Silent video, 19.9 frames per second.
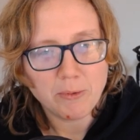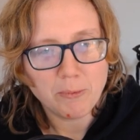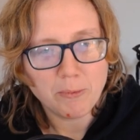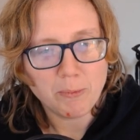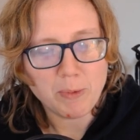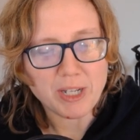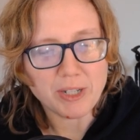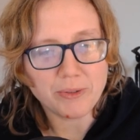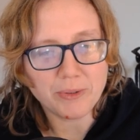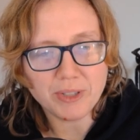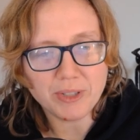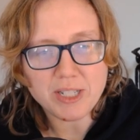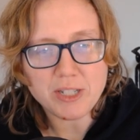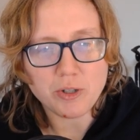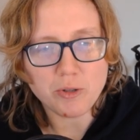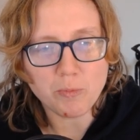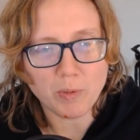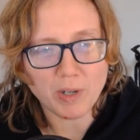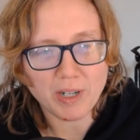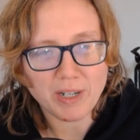we can only
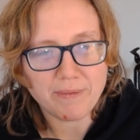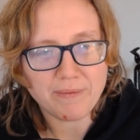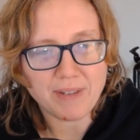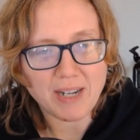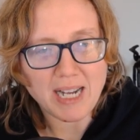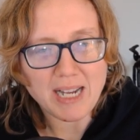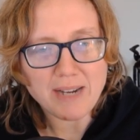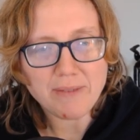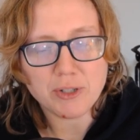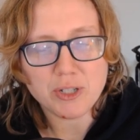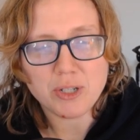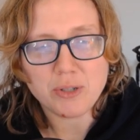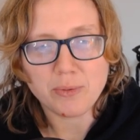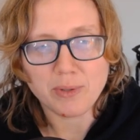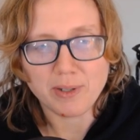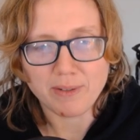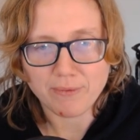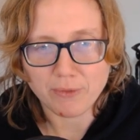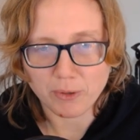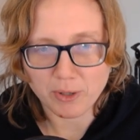do 1 and 5 or 2
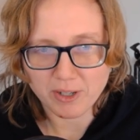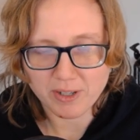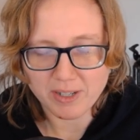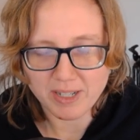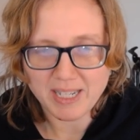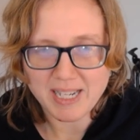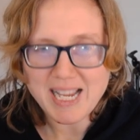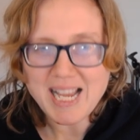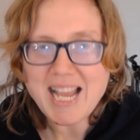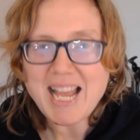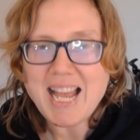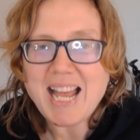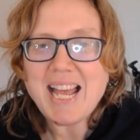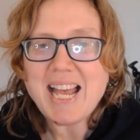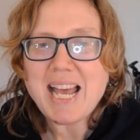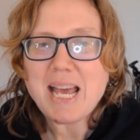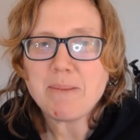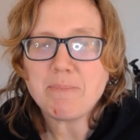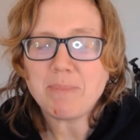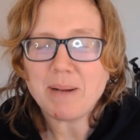and 4.
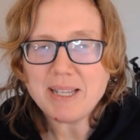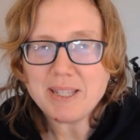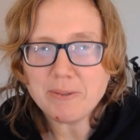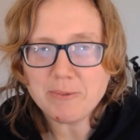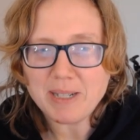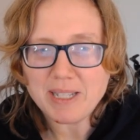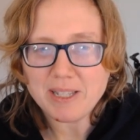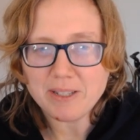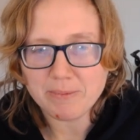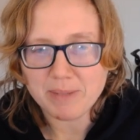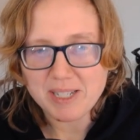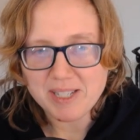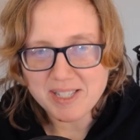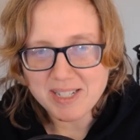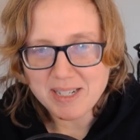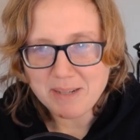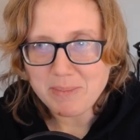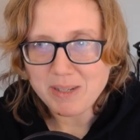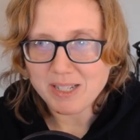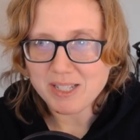And by the way, the reason
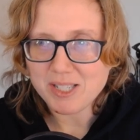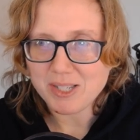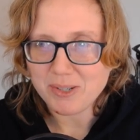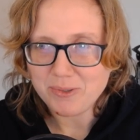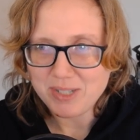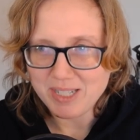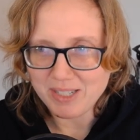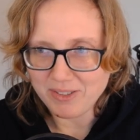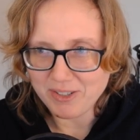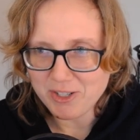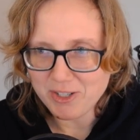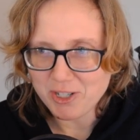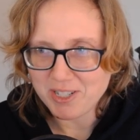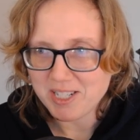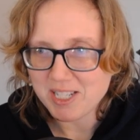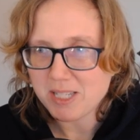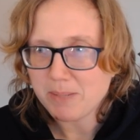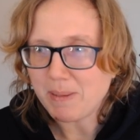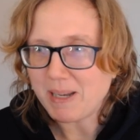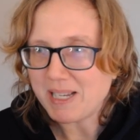I'm being so diligent to
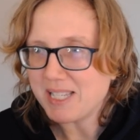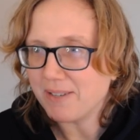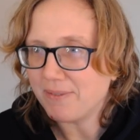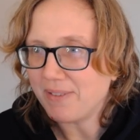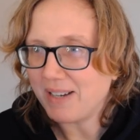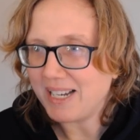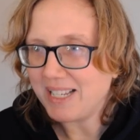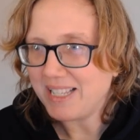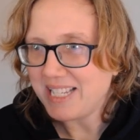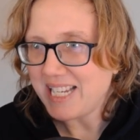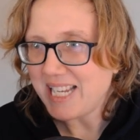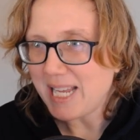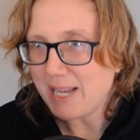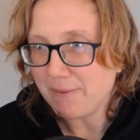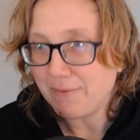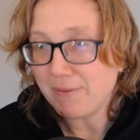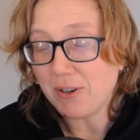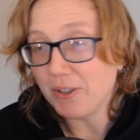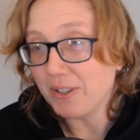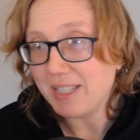specify the
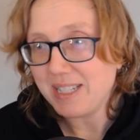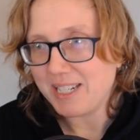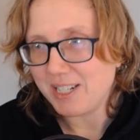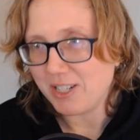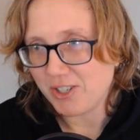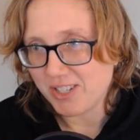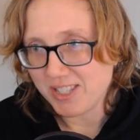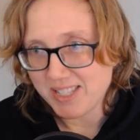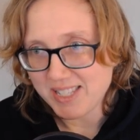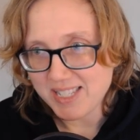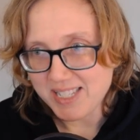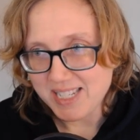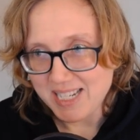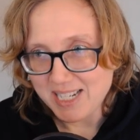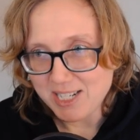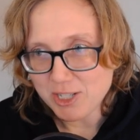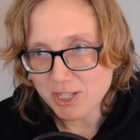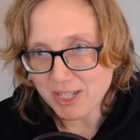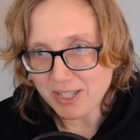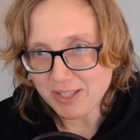if all the digits see
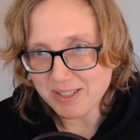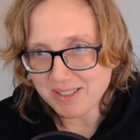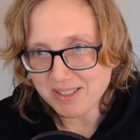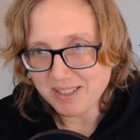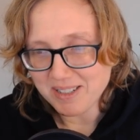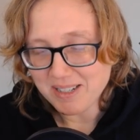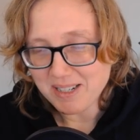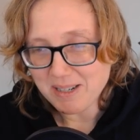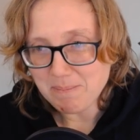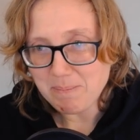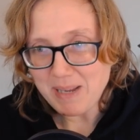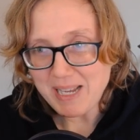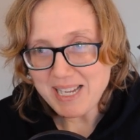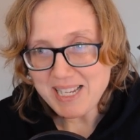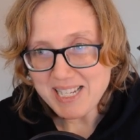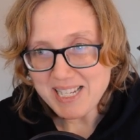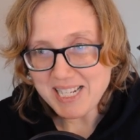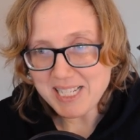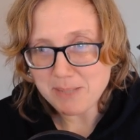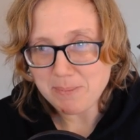each other
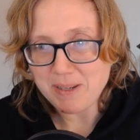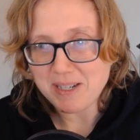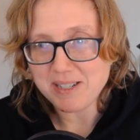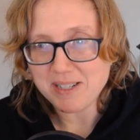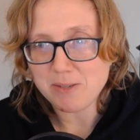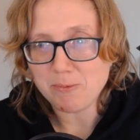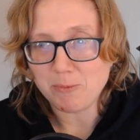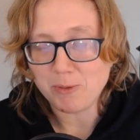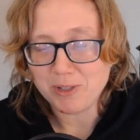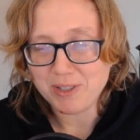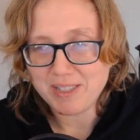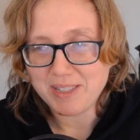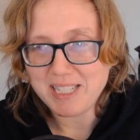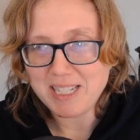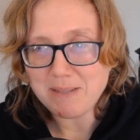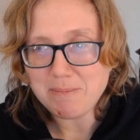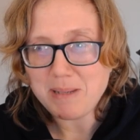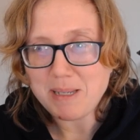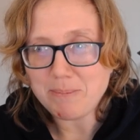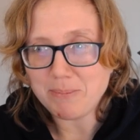bit is because one
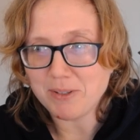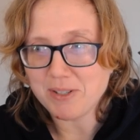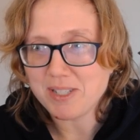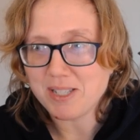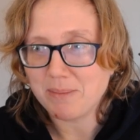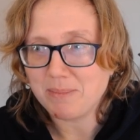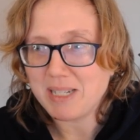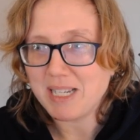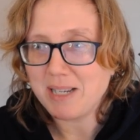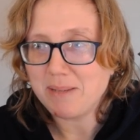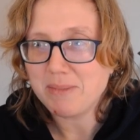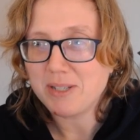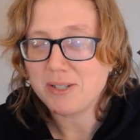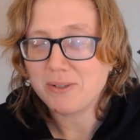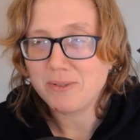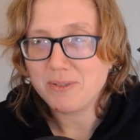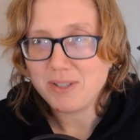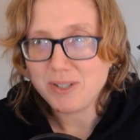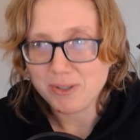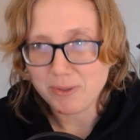thing people sometimes
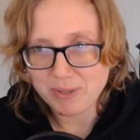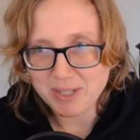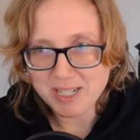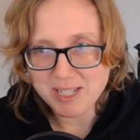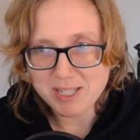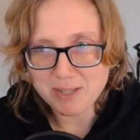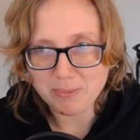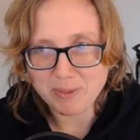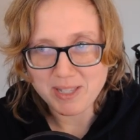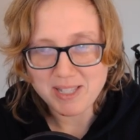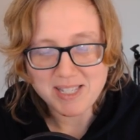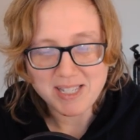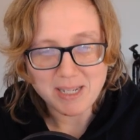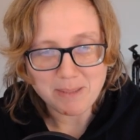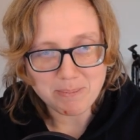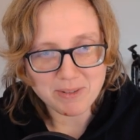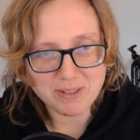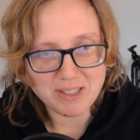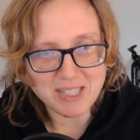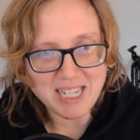don't notice with
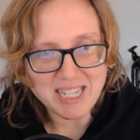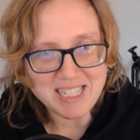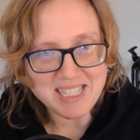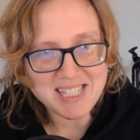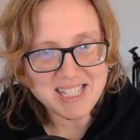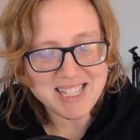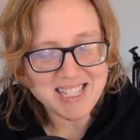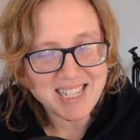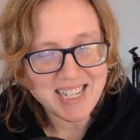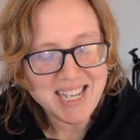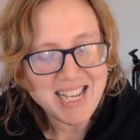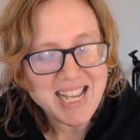zipper lines